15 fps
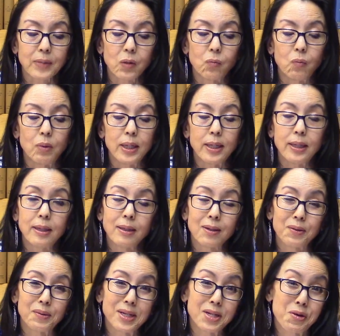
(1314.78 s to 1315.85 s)
We
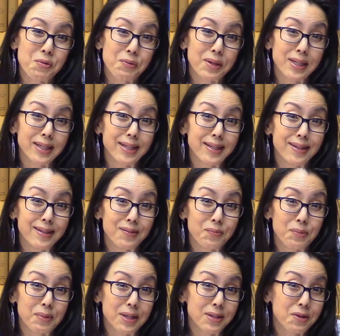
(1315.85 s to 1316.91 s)
don't really
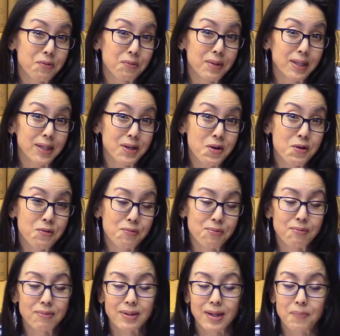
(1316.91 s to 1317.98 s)
know
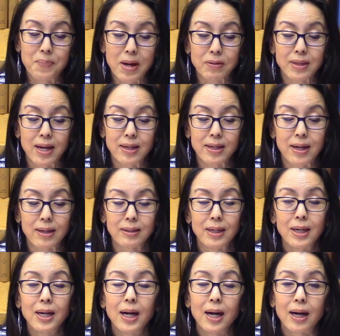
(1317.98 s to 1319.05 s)
about that yet.
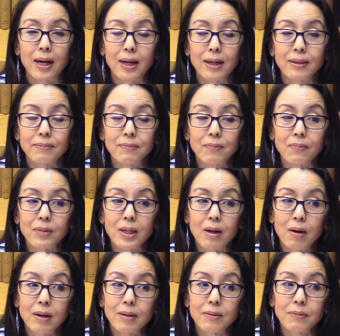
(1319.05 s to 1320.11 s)

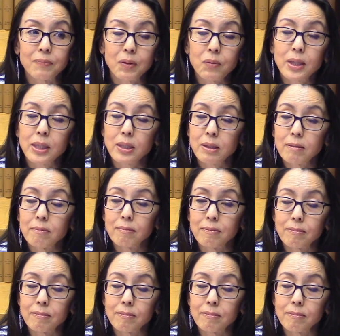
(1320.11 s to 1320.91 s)
But we can,